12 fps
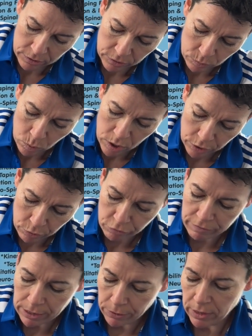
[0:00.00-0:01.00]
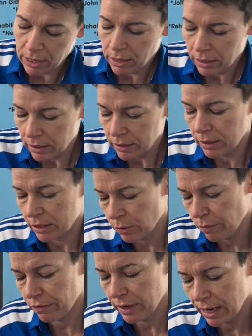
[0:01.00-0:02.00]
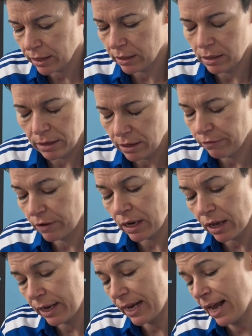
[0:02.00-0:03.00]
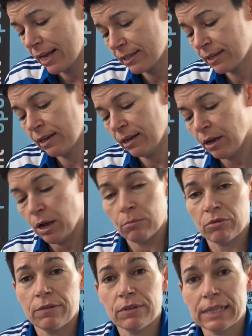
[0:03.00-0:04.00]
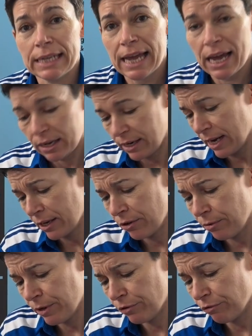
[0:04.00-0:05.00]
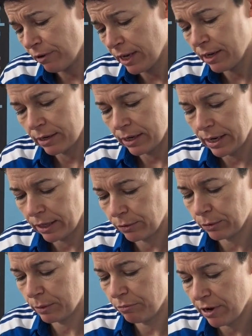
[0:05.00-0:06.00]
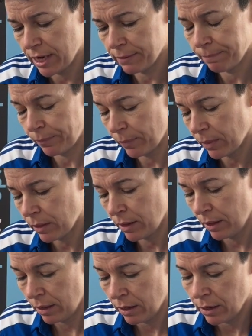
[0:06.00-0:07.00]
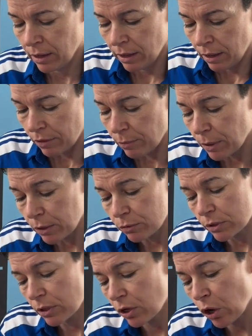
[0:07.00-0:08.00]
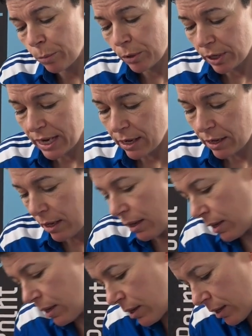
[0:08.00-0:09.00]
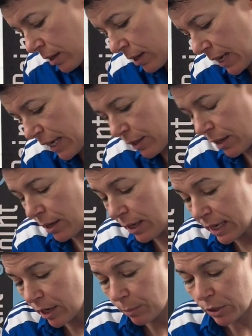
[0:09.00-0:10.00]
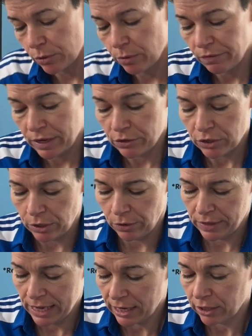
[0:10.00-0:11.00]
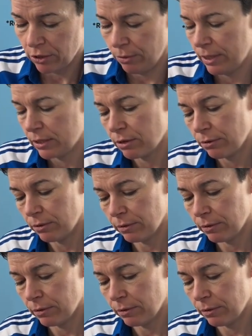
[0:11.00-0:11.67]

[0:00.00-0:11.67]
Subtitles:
Just work all around there. So if a client has previously had an ankle injury, an ankle sprain, the most common ligament to have injured on the ankle is called